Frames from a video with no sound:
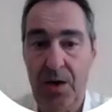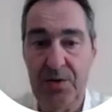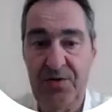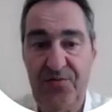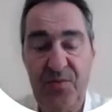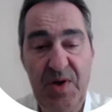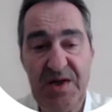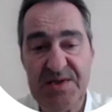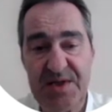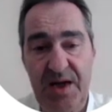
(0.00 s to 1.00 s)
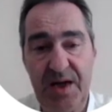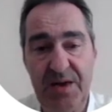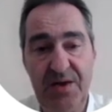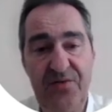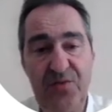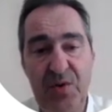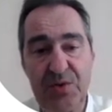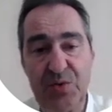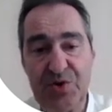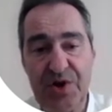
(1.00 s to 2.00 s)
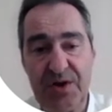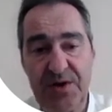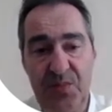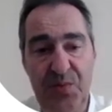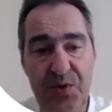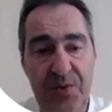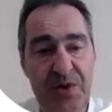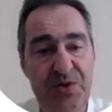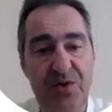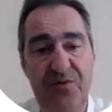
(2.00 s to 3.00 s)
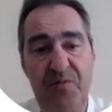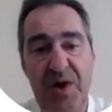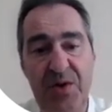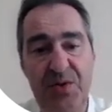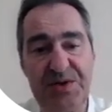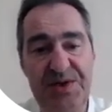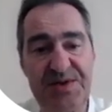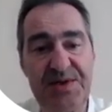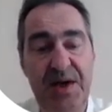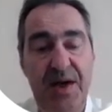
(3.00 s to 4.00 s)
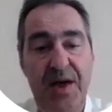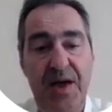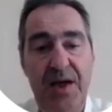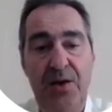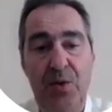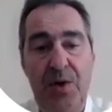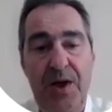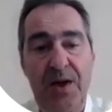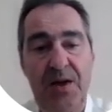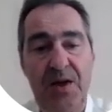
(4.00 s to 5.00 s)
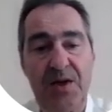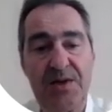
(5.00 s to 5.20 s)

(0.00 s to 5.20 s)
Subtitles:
On the female side, if you want to check the progression of meiosis, you can